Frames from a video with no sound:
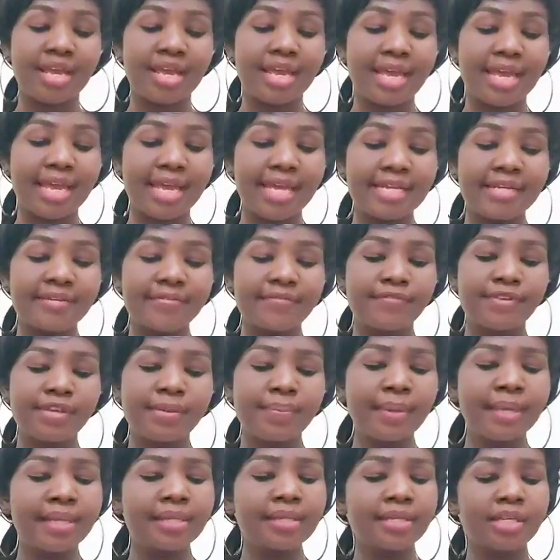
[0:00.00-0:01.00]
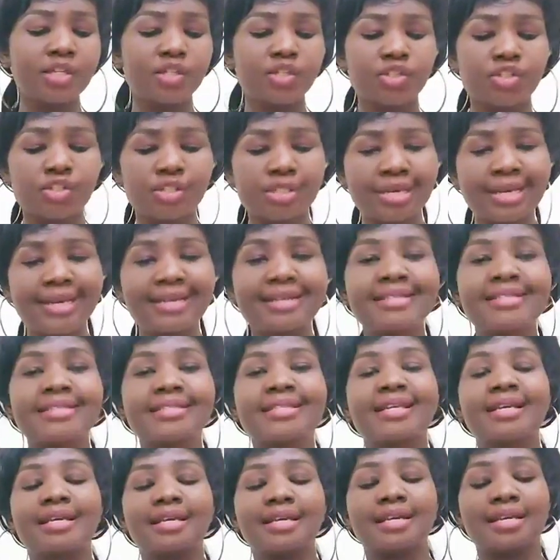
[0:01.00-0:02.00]
And female cashiers,
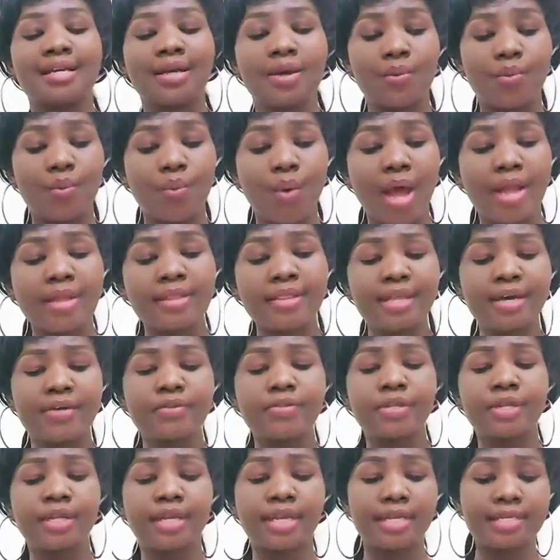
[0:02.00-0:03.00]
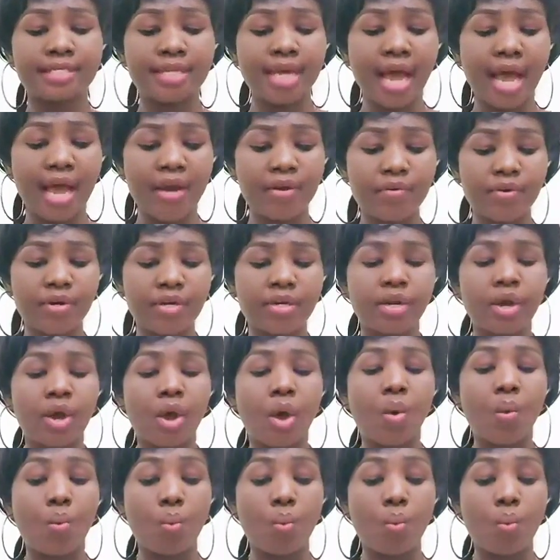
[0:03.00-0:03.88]
1,800.